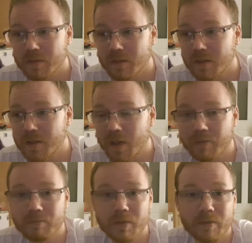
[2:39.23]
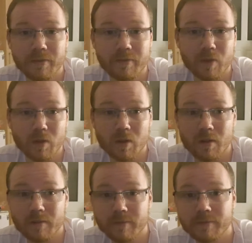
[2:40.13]
a government
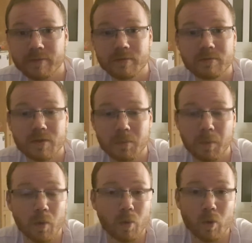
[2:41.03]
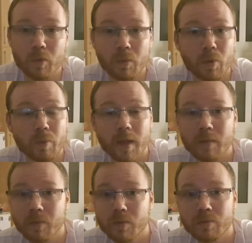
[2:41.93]
full of deplorable
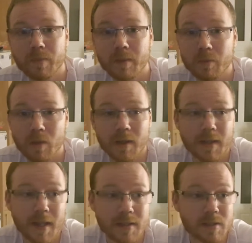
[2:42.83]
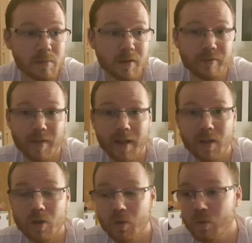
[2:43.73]
people, people like Esther
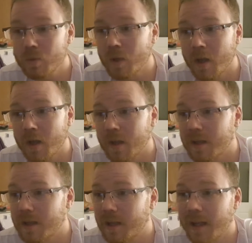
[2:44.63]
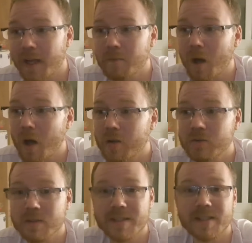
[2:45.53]
McVey who claim
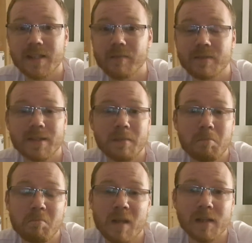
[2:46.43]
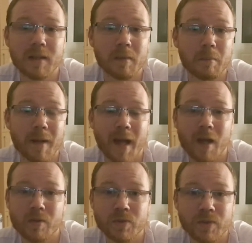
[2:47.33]
170 million
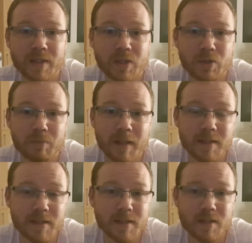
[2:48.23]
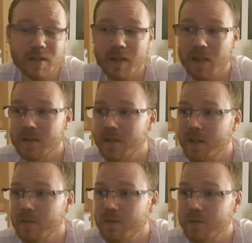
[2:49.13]
pounds on expenses and yet
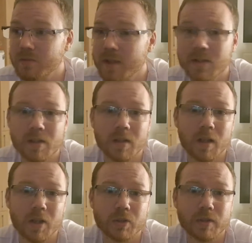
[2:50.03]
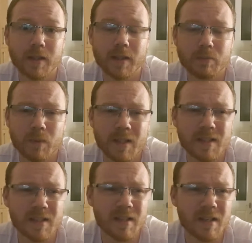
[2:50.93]
tells the rest of the country that we need
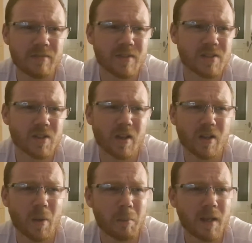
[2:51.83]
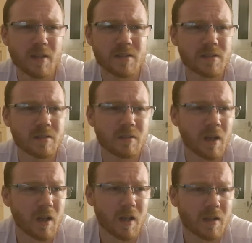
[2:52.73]
to live inside our means and
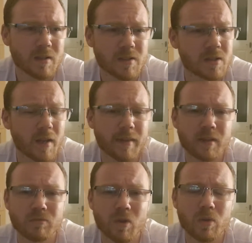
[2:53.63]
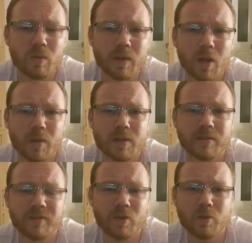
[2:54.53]
there's nothing wrong with going to
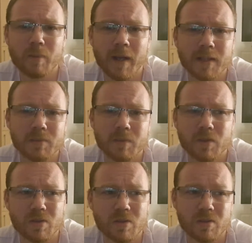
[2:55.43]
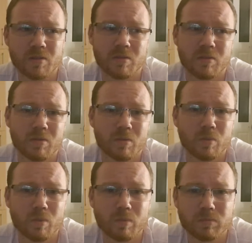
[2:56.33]
food banks because
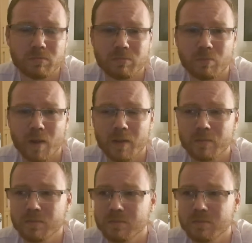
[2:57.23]
well